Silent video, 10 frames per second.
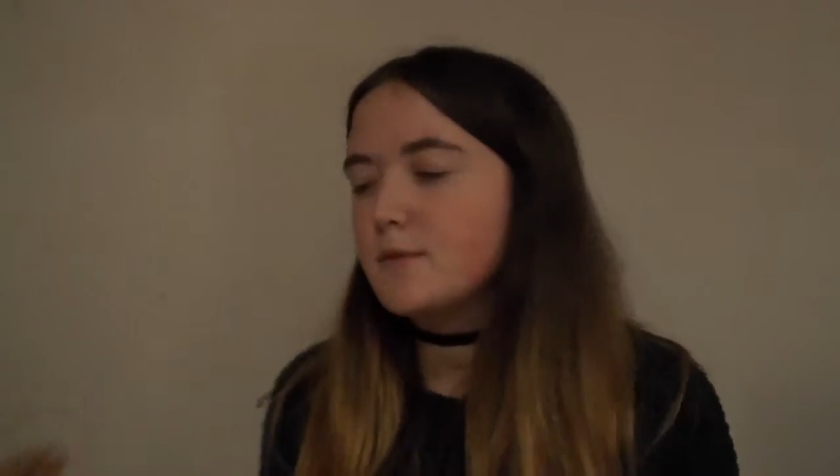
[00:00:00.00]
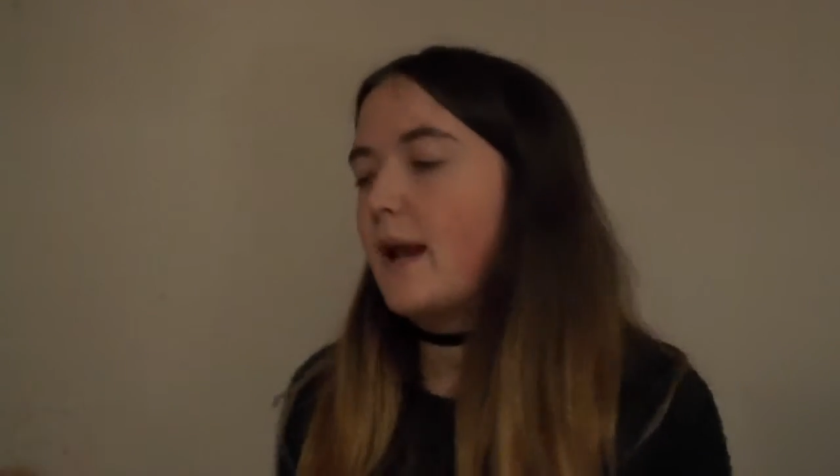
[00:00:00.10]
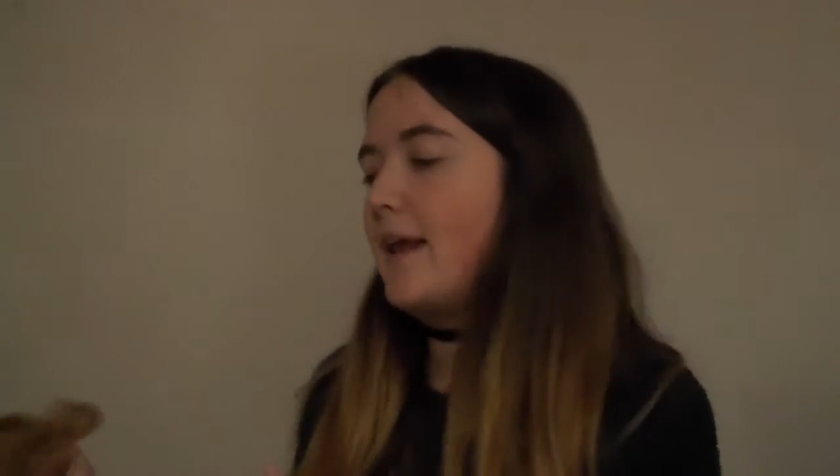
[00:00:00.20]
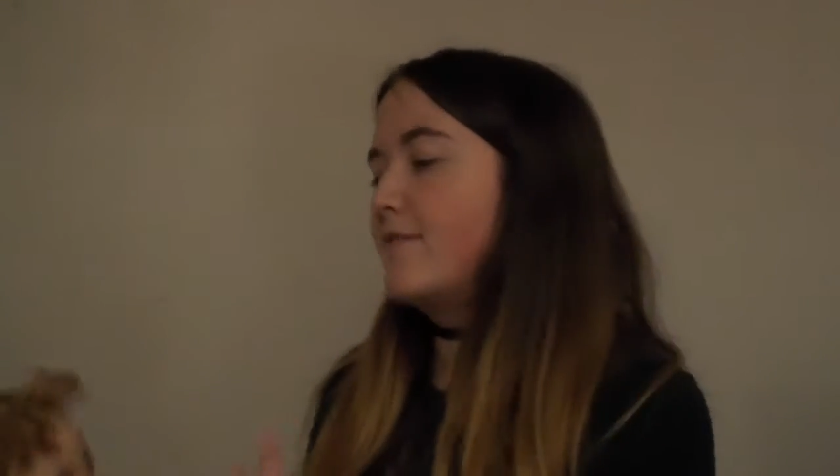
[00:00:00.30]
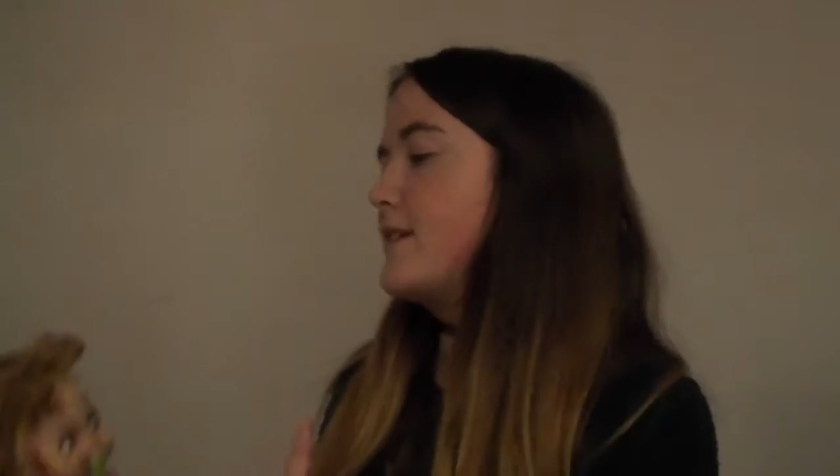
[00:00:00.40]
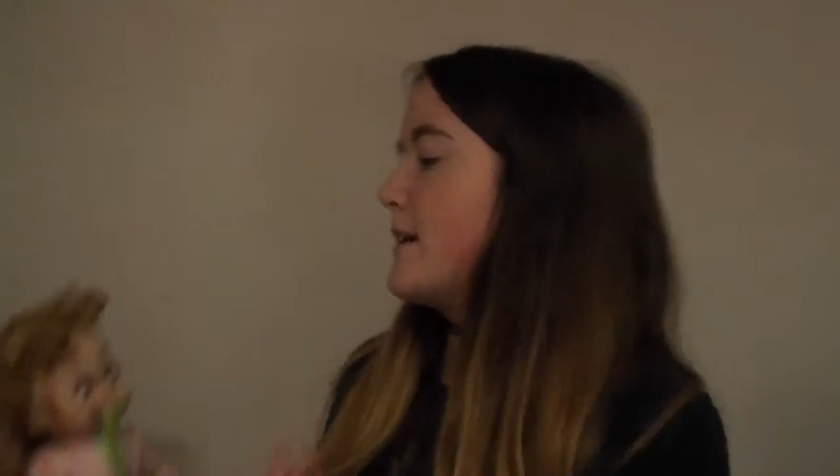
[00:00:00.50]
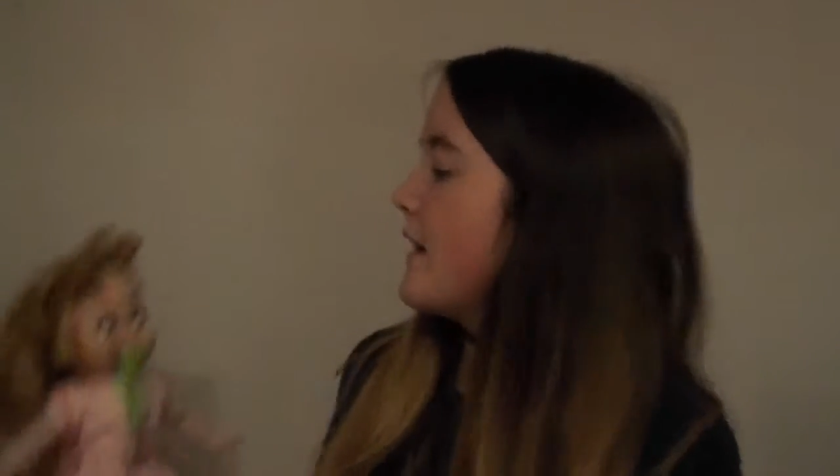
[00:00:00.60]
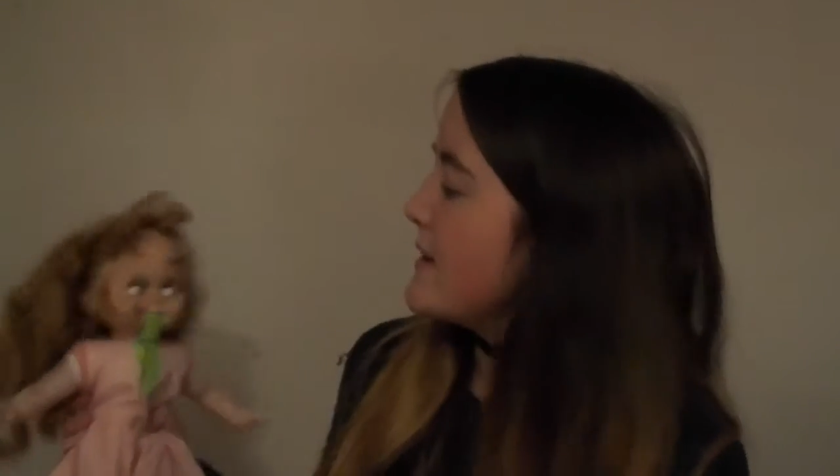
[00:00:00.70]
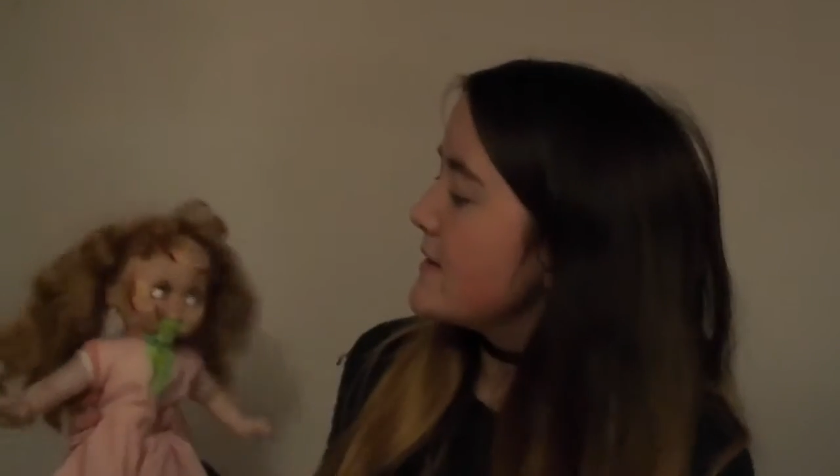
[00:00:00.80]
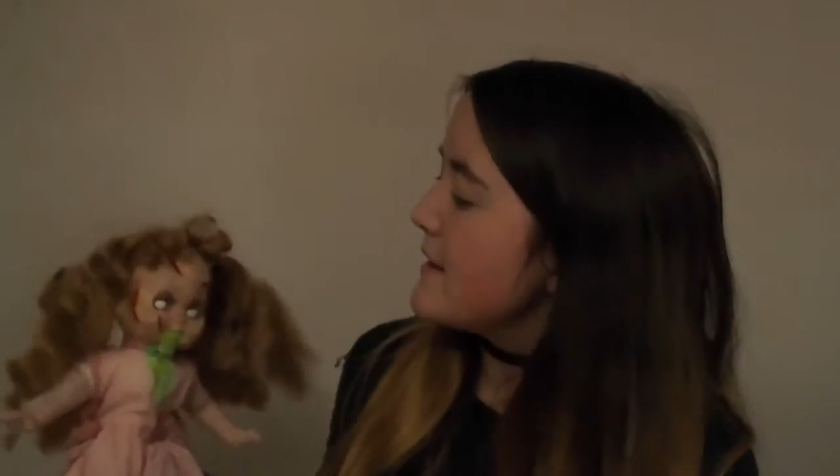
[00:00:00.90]
so I left it
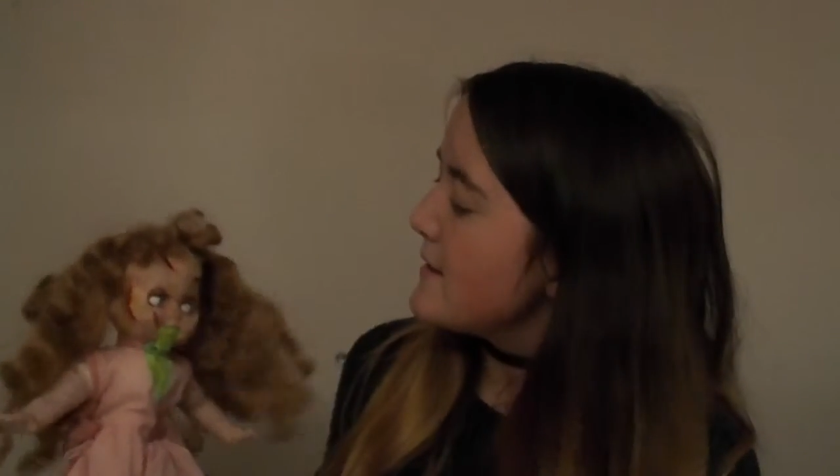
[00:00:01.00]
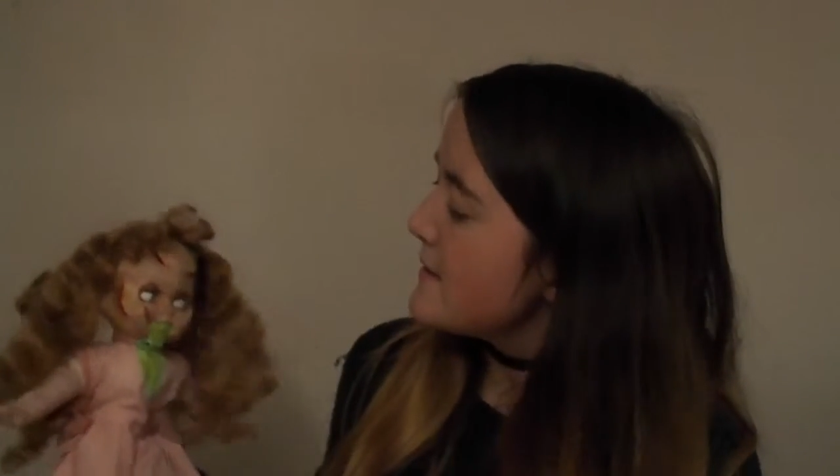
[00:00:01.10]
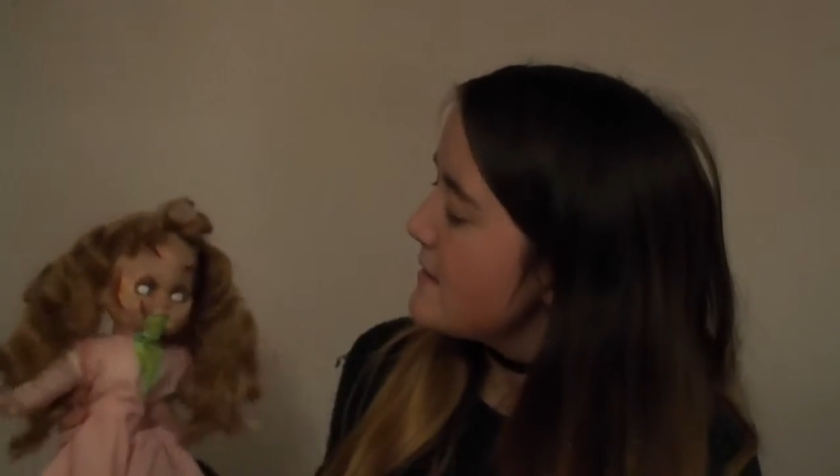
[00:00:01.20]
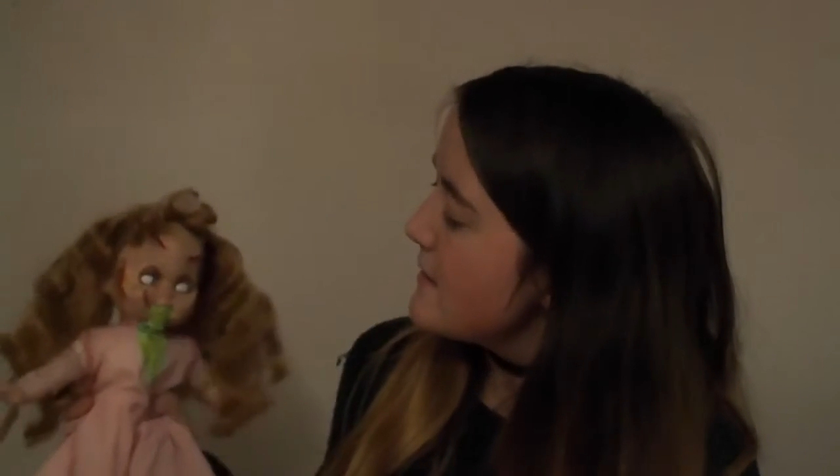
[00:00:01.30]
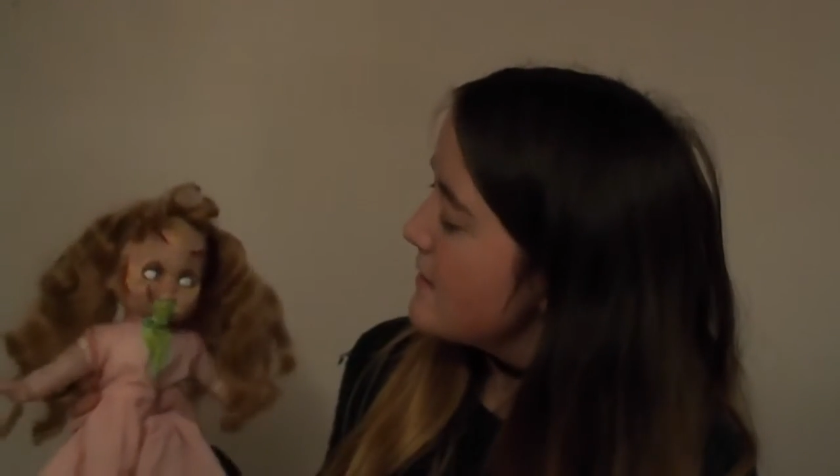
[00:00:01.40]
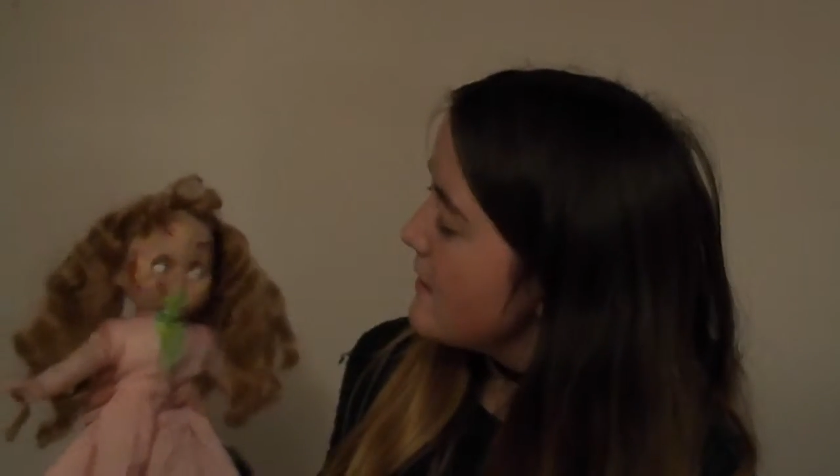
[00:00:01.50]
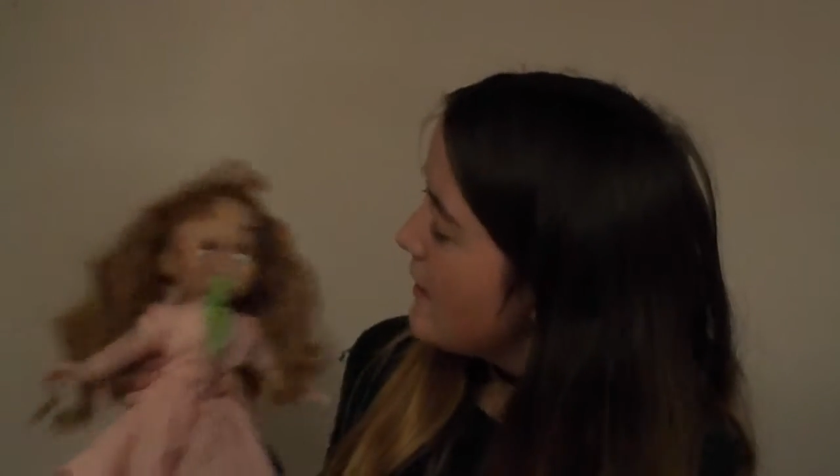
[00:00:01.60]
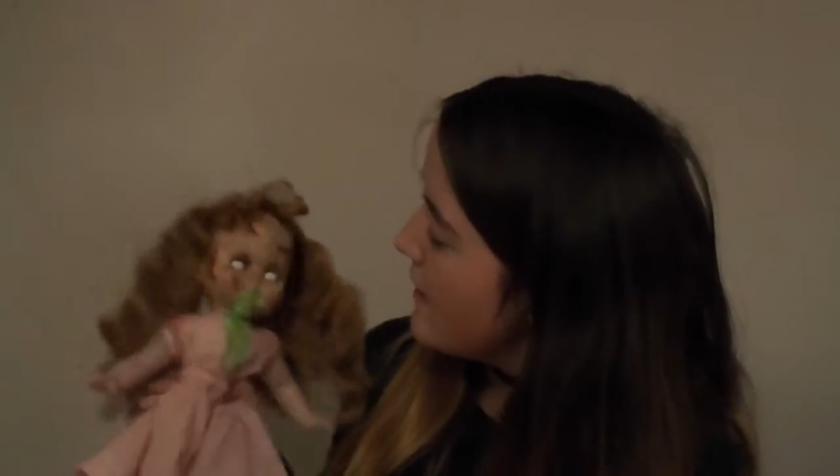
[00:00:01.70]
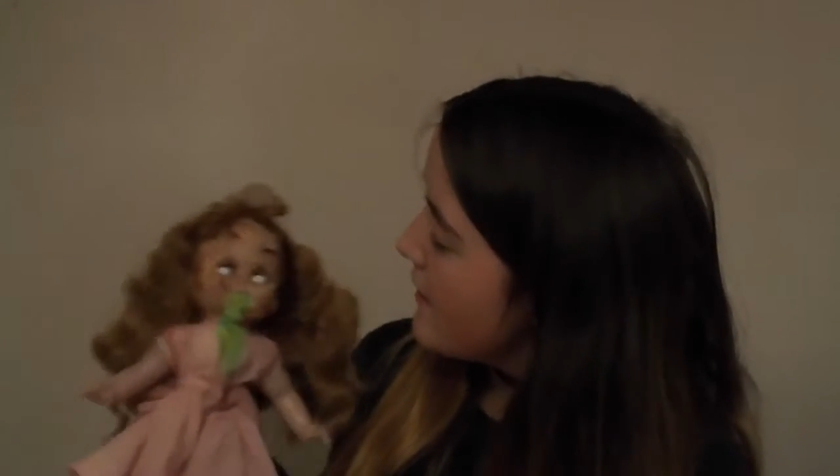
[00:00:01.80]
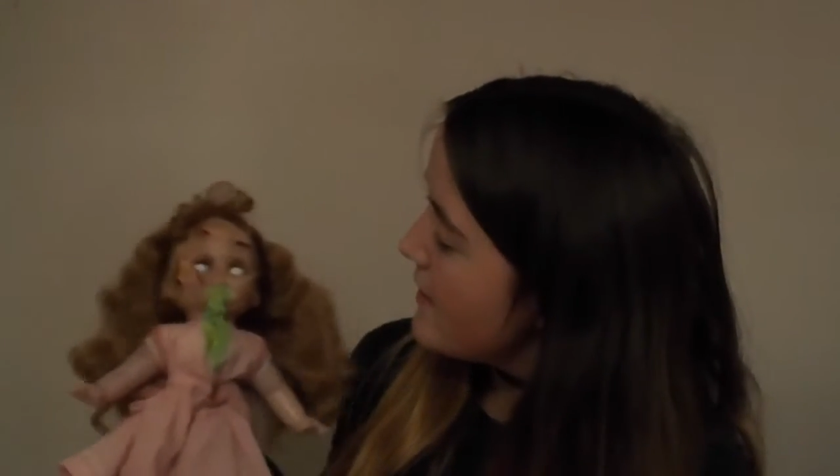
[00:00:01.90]
as it is.
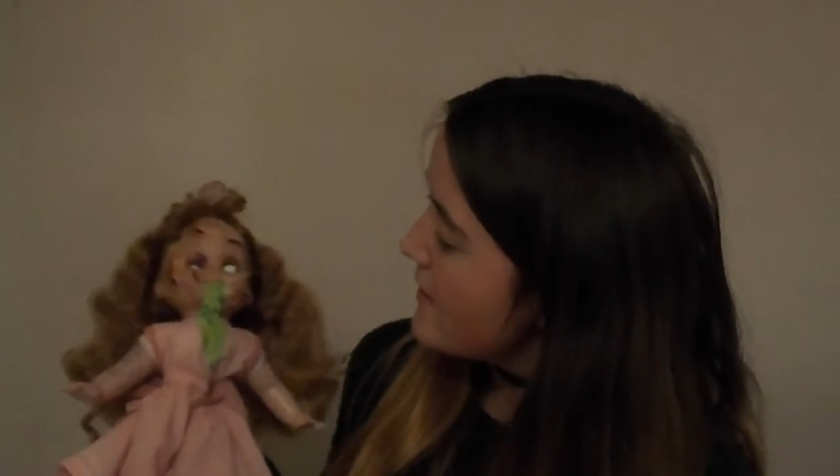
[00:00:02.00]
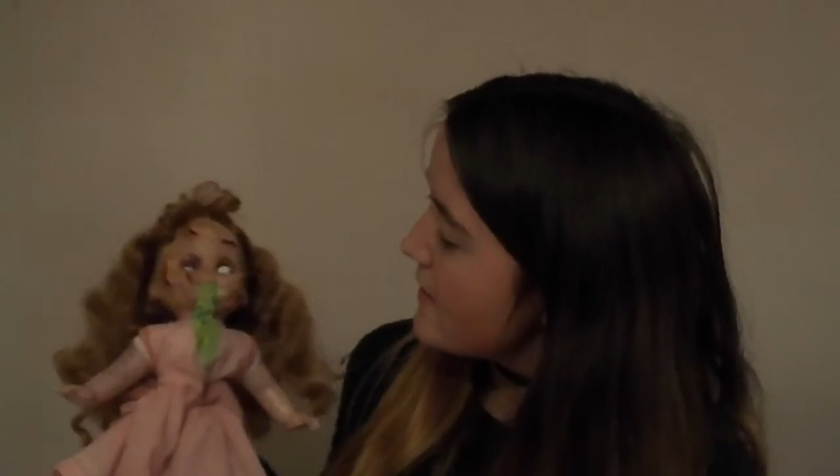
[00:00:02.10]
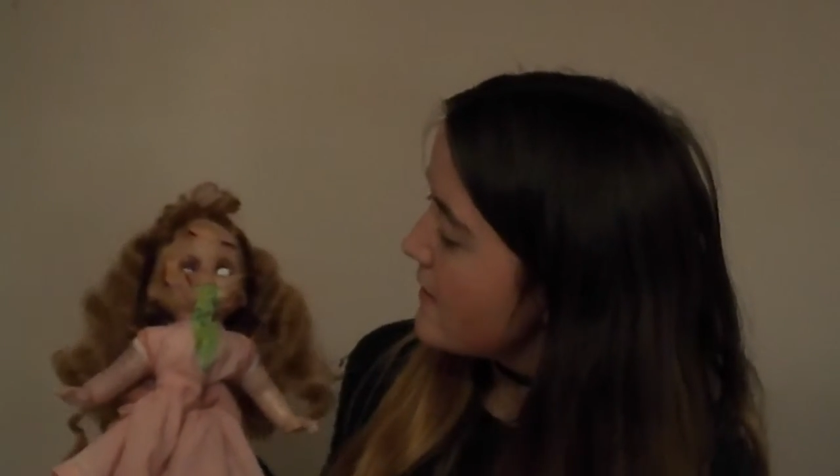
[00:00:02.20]
And there it is.